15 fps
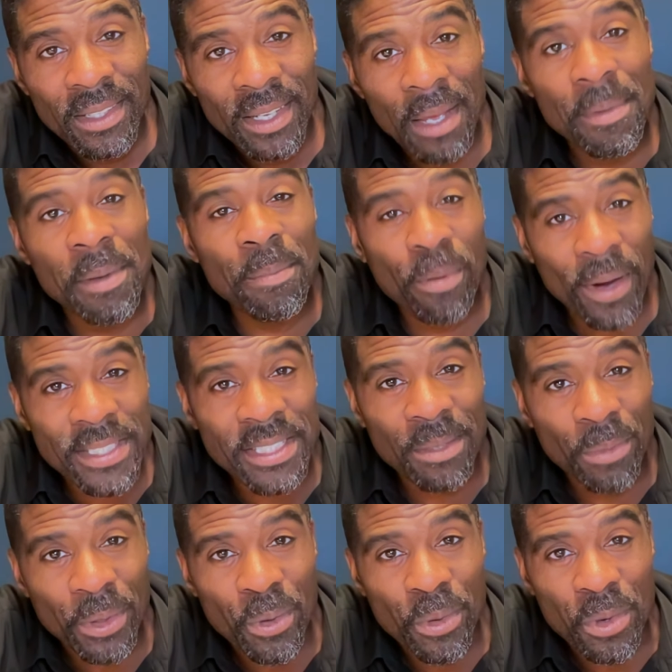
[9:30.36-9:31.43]
and be present
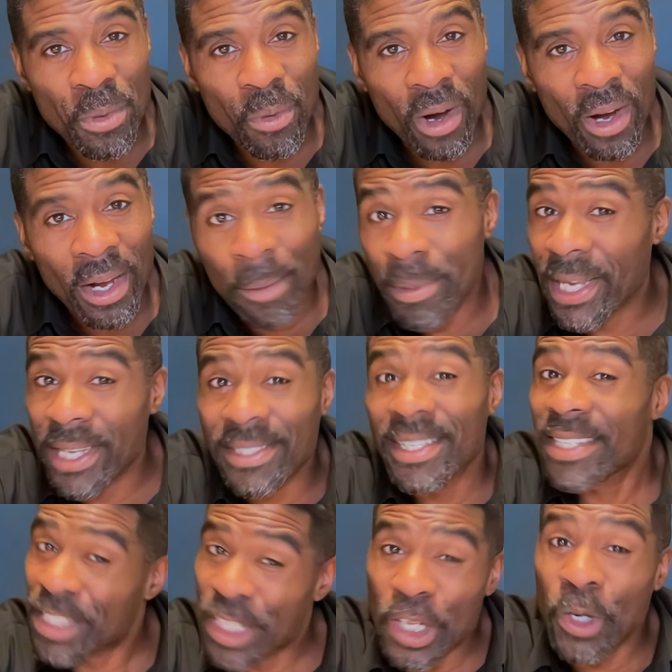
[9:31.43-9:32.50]
with who you are because
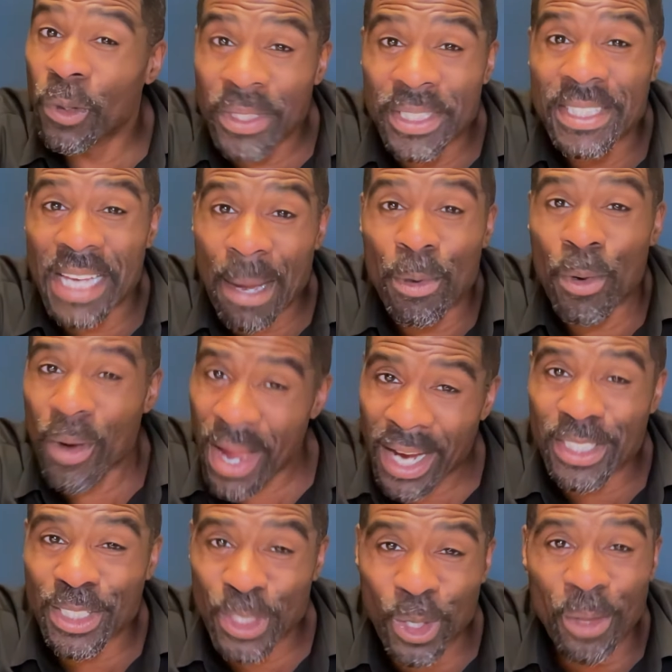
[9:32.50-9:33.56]
that's the only time you're
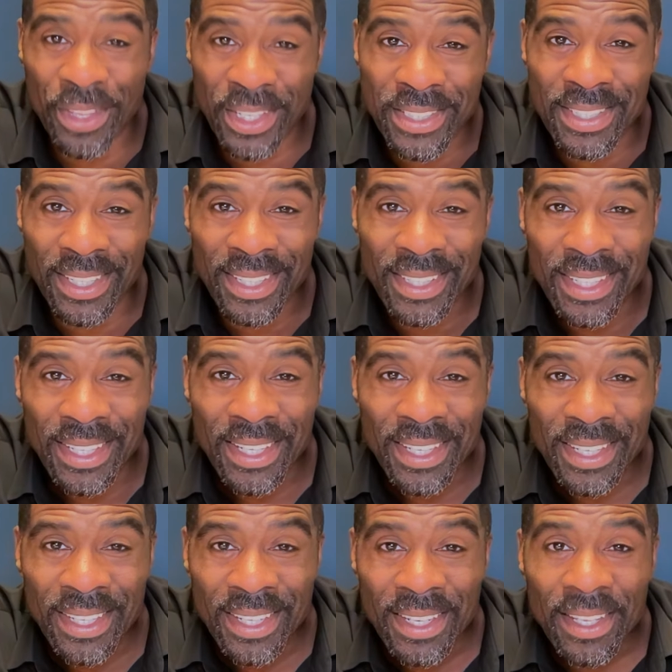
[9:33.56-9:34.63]
actually authentic.
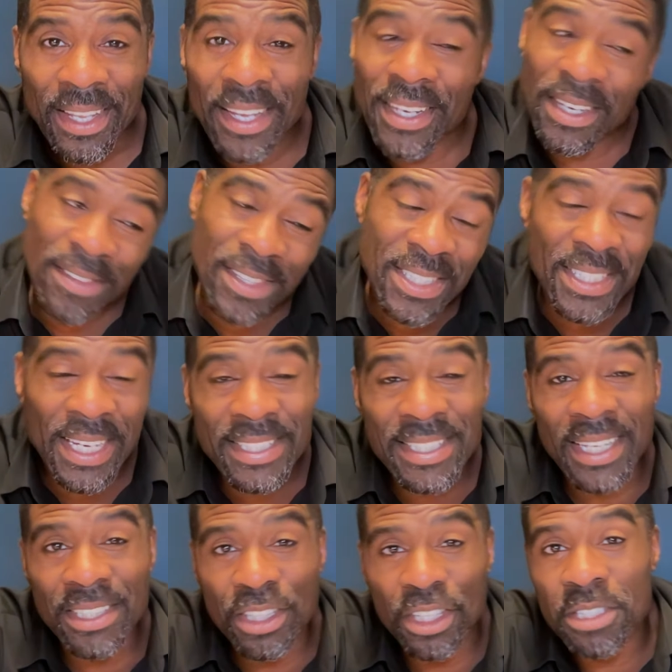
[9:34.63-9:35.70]
Any of the states
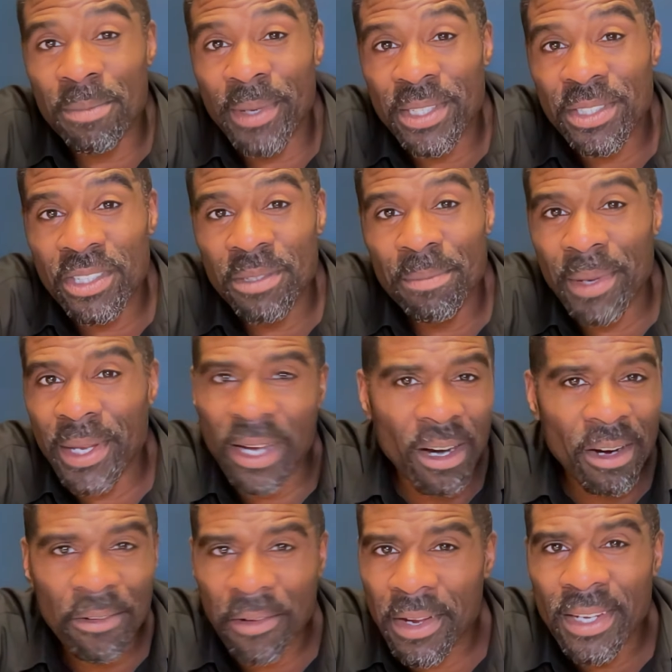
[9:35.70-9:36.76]
I just mentioned, being
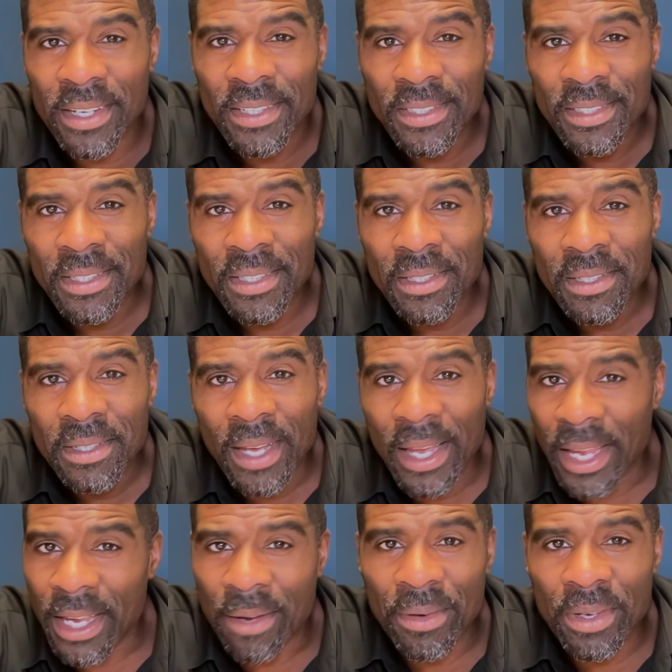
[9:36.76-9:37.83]
hungry,
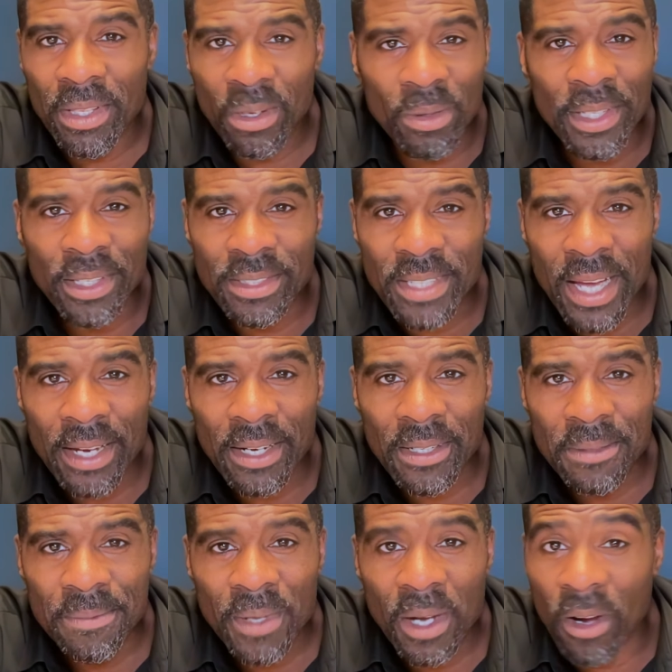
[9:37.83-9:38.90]
angry, lonely, or
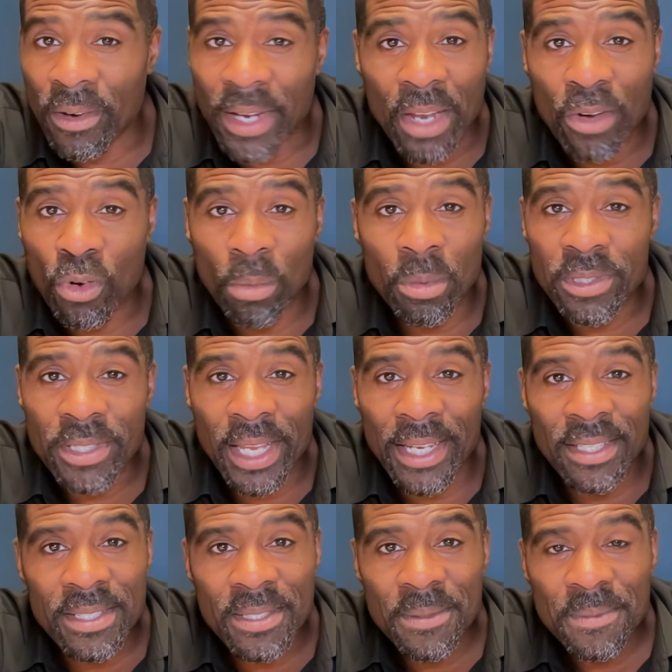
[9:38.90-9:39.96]
tired, are not normal
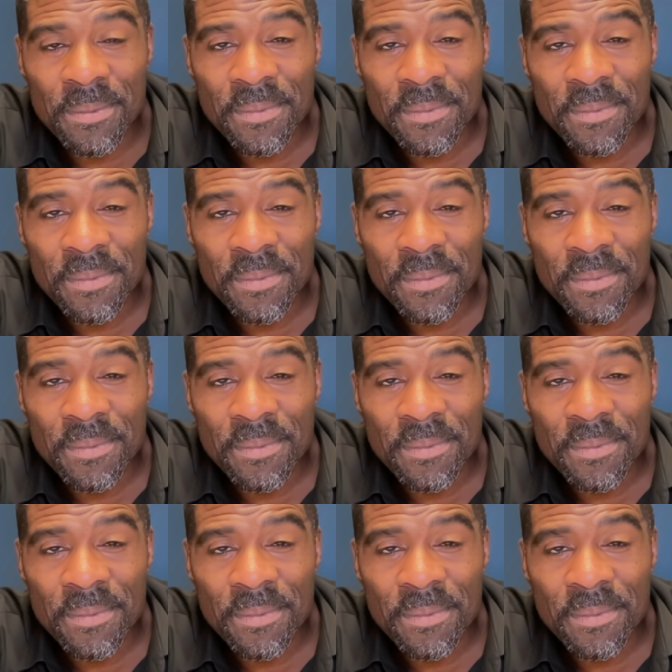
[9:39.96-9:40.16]
states.